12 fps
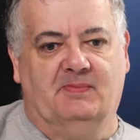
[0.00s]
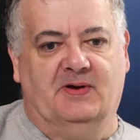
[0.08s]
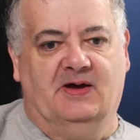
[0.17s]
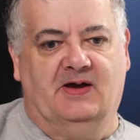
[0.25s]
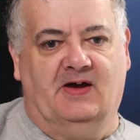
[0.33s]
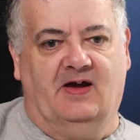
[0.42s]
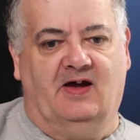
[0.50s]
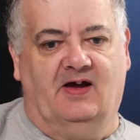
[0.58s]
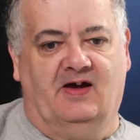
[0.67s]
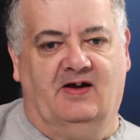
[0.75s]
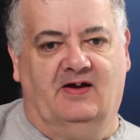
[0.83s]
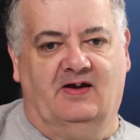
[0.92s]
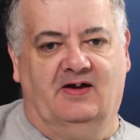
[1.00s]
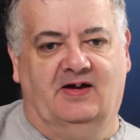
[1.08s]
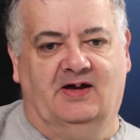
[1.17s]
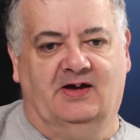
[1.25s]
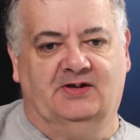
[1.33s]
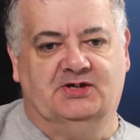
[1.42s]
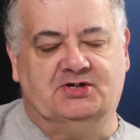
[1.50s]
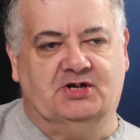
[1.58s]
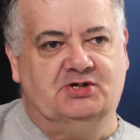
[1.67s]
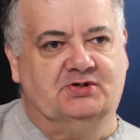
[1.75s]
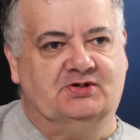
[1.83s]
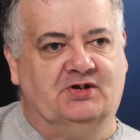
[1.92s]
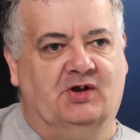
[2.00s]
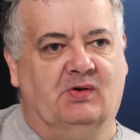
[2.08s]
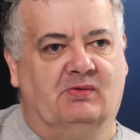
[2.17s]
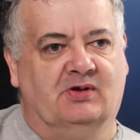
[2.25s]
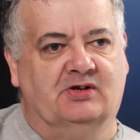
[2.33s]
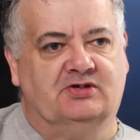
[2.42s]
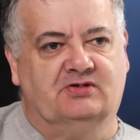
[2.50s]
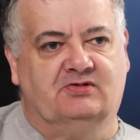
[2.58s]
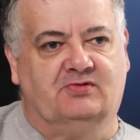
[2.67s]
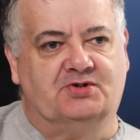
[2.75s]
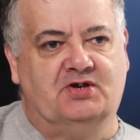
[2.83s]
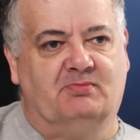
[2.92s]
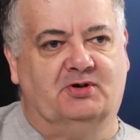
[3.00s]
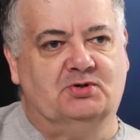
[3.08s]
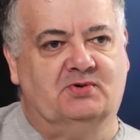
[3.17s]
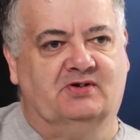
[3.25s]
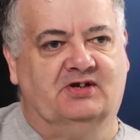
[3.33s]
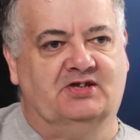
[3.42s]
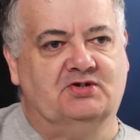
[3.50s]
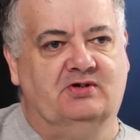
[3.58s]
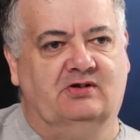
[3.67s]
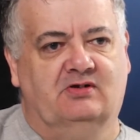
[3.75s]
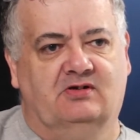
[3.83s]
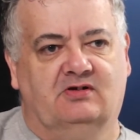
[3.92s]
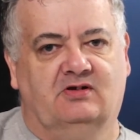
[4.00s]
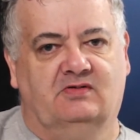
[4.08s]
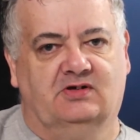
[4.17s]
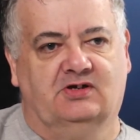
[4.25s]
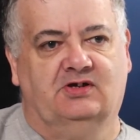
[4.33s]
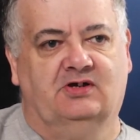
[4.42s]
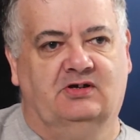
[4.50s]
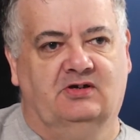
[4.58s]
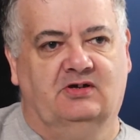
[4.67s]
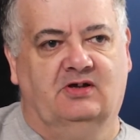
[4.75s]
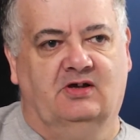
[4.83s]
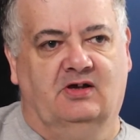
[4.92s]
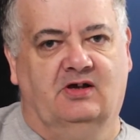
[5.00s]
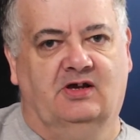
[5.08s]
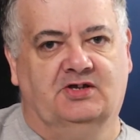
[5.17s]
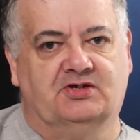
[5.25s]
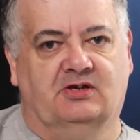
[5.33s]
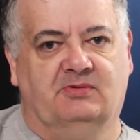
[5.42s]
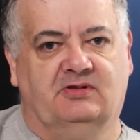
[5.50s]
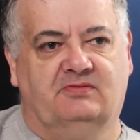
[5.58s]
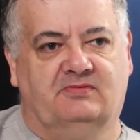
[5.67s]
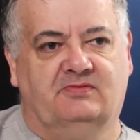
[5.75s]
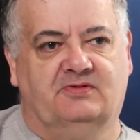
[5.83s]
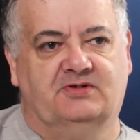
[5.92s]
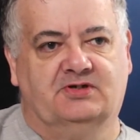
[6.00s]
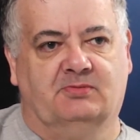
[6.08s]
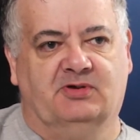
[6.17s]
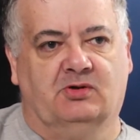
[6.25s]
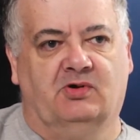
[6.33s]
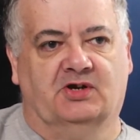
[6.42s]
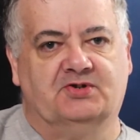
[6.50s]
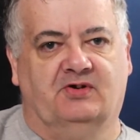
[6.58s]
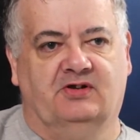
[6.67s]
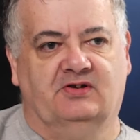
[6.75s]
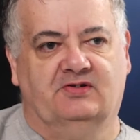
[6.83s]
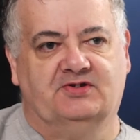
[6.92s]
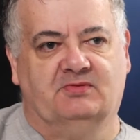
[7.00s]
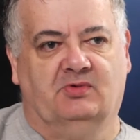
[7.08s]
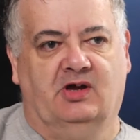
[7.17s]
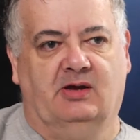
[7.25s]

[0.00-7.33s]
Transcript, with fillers: but at this stage, I don't know. I'm going to cross that bridge when I get to it. I think it's going to be, it's going to be quite exciting seeing what